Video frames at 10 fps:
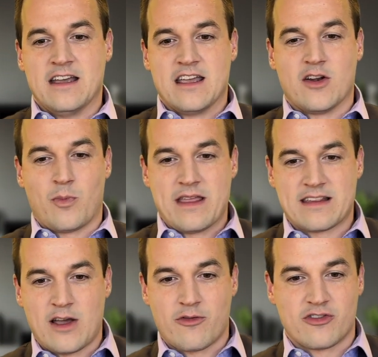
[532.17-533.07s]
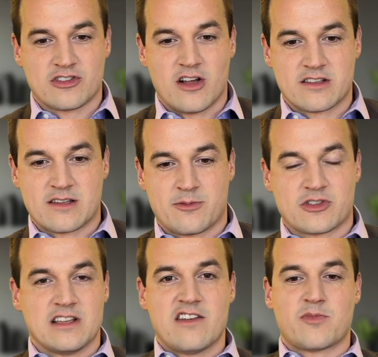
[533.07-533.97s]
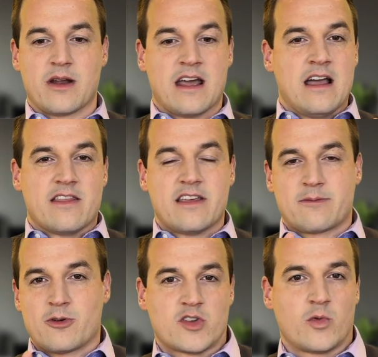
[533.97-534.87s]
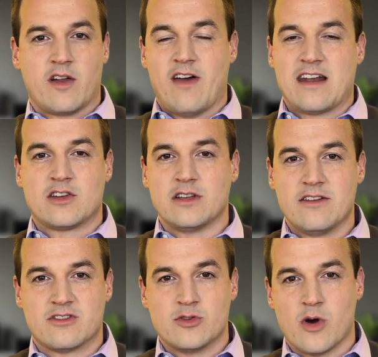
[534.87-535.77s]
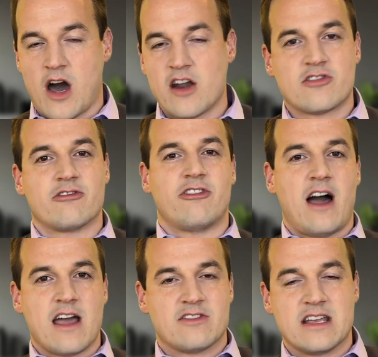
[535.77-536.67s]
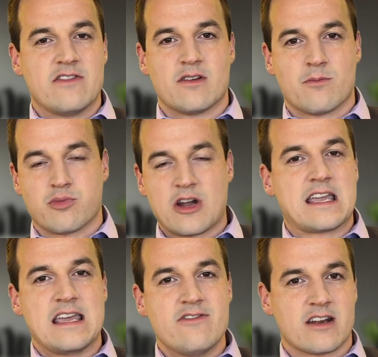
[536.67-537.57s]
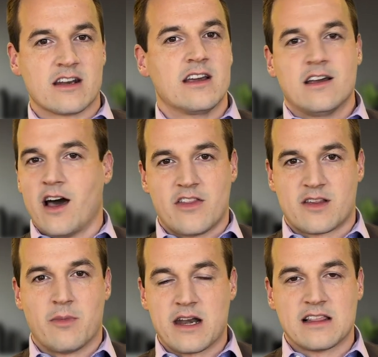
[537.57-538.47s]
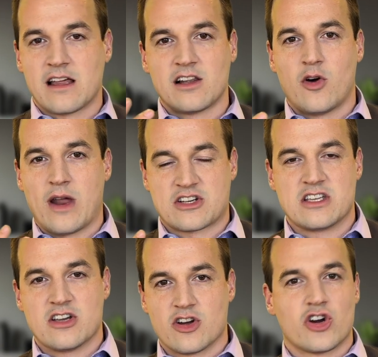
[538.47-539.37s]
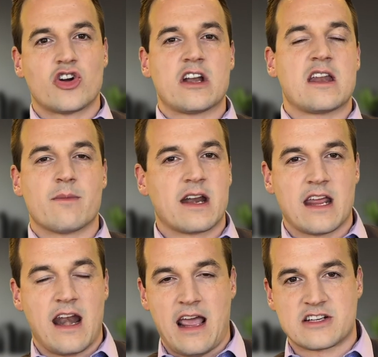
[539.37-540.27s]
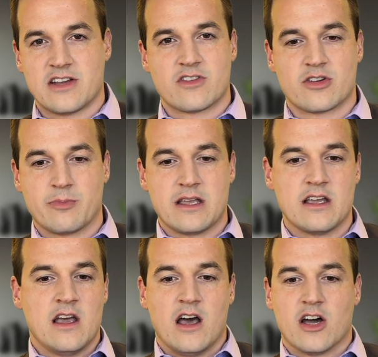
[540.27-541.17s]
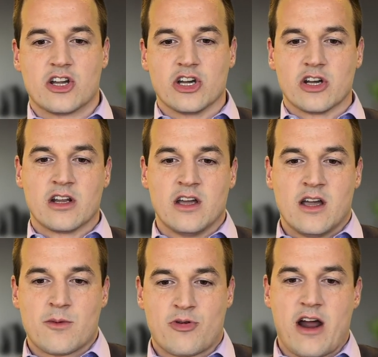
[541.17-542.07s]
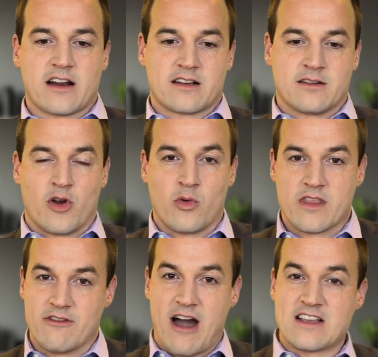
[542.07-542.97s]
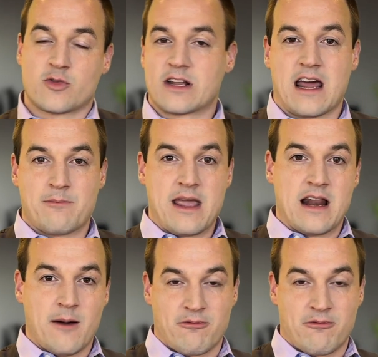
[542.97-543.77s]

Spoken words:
it'll pay this out for as long as this person lives, but this person would have had to live to 105 to even break even on this money, let alone actually earn any money and actually have it be a good product. The advisor would have gotten paid up